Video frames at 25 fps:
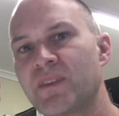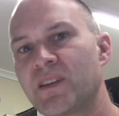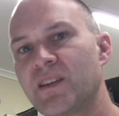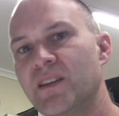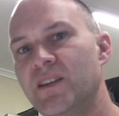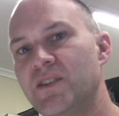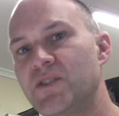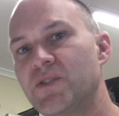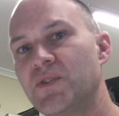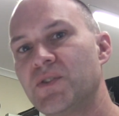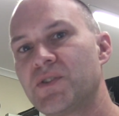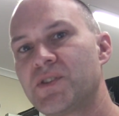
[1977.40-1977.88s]

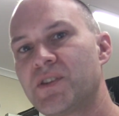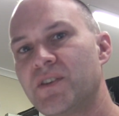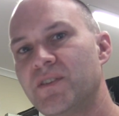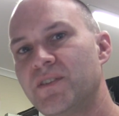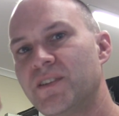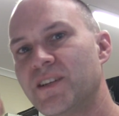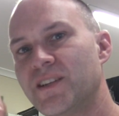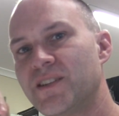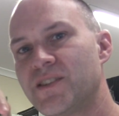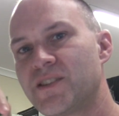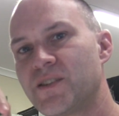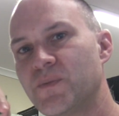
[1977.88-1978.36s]
He's also
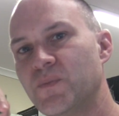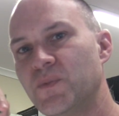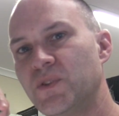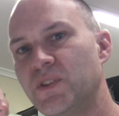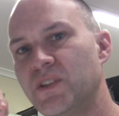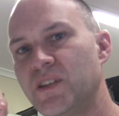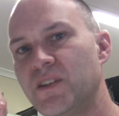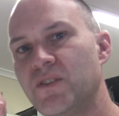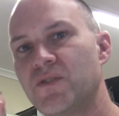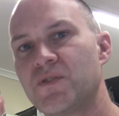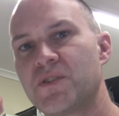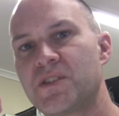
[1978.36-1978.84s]
done some
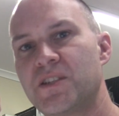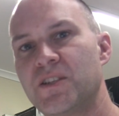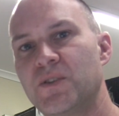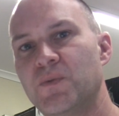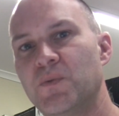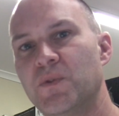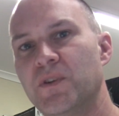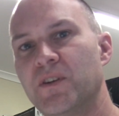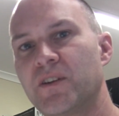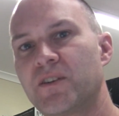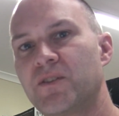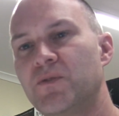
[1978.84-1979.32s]
really interesting
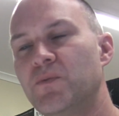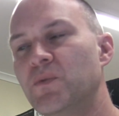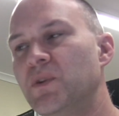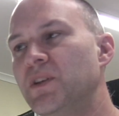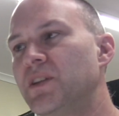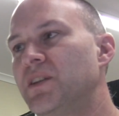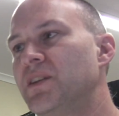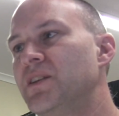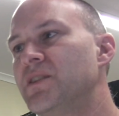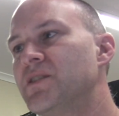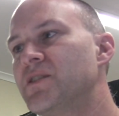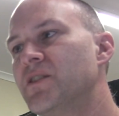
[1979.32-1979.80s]
work
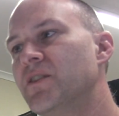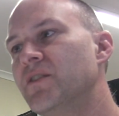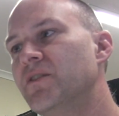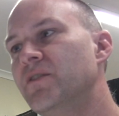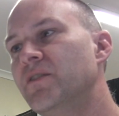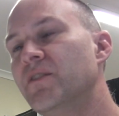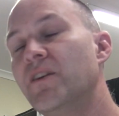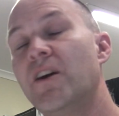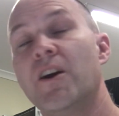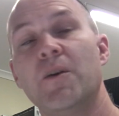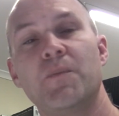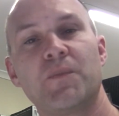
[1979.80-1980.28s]
with his
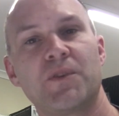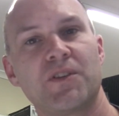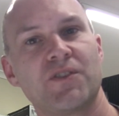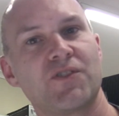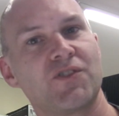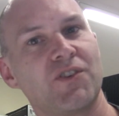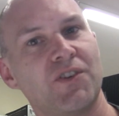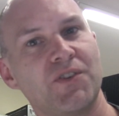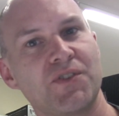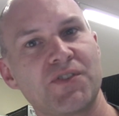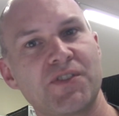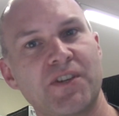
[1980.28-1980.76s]
own home
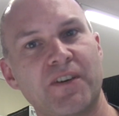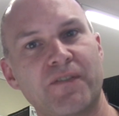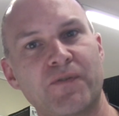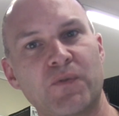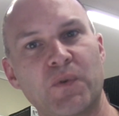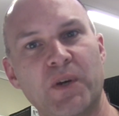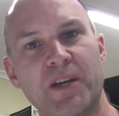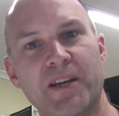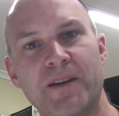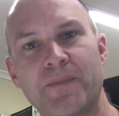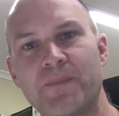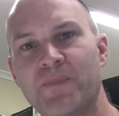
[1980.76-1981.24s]
control
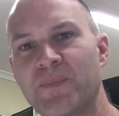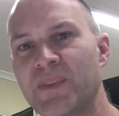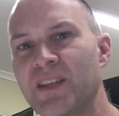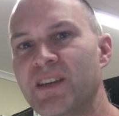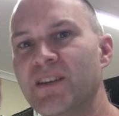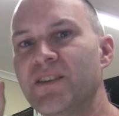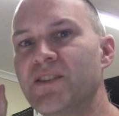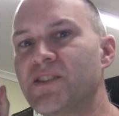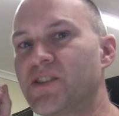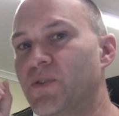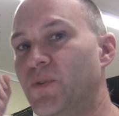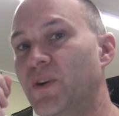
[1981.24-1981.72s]
software,
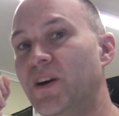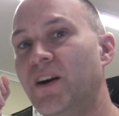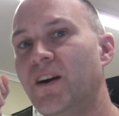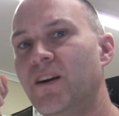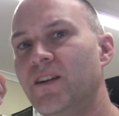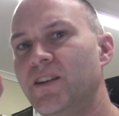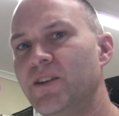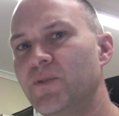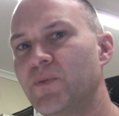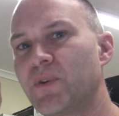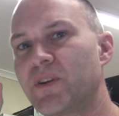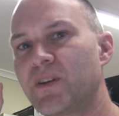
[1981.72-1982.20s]
so I
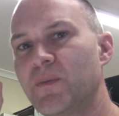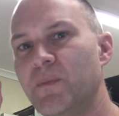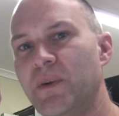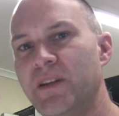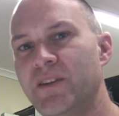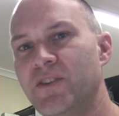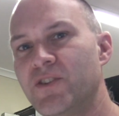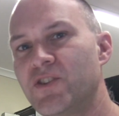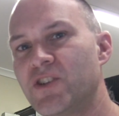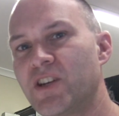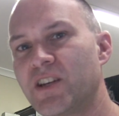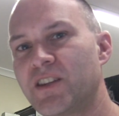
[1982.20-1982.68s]
highly
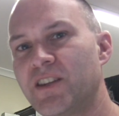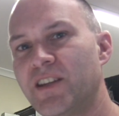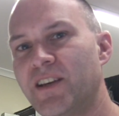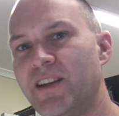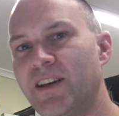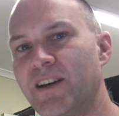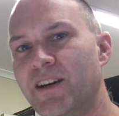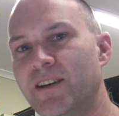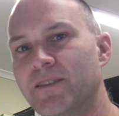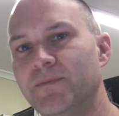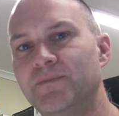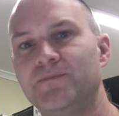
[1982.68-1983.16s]
recommend you check that
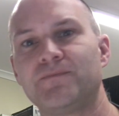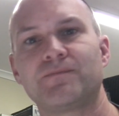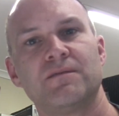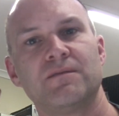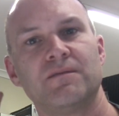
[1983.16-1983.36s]
out.